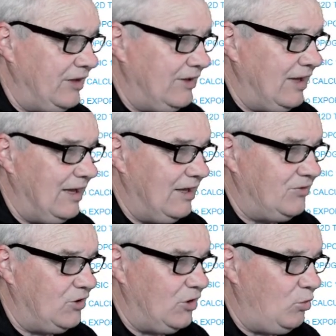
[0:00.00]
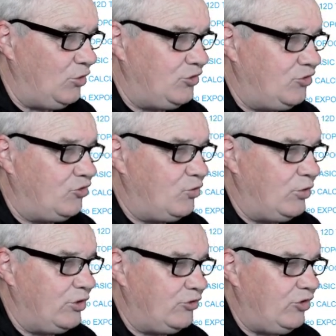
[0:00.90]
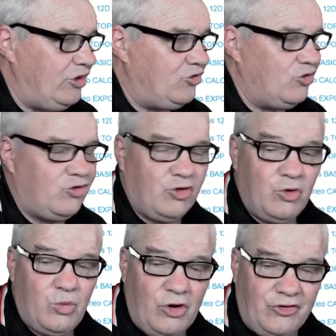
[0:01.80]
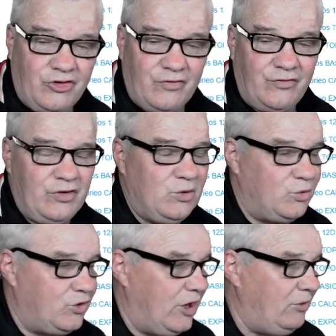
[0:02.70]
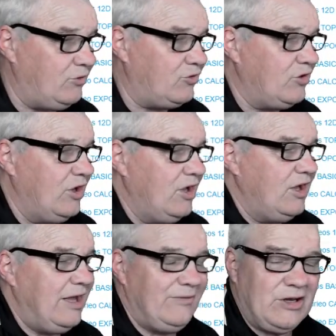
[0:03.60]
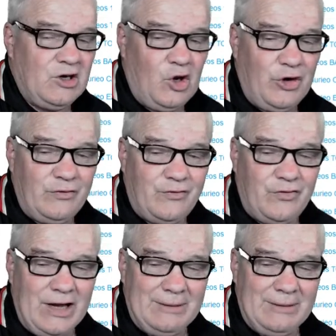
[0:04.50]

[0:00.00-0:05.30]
that I wanted to draw your attention to was the field notes, having a lot of